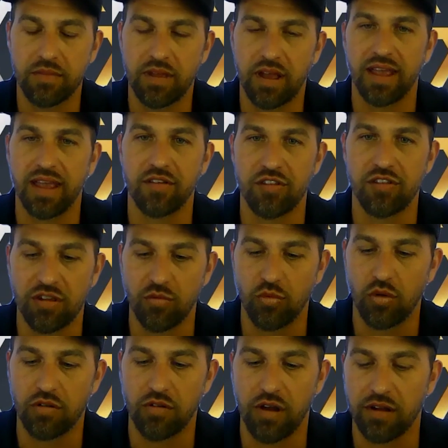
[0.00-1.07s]
I haven't seen
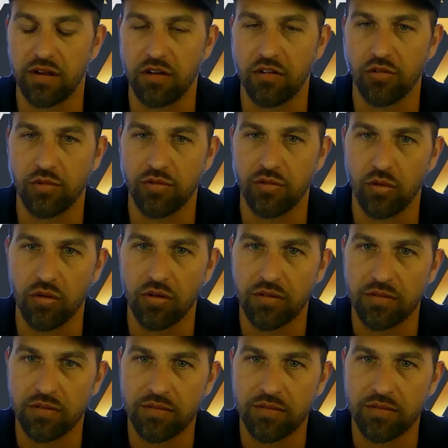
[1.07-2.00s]
wood grain gutters before.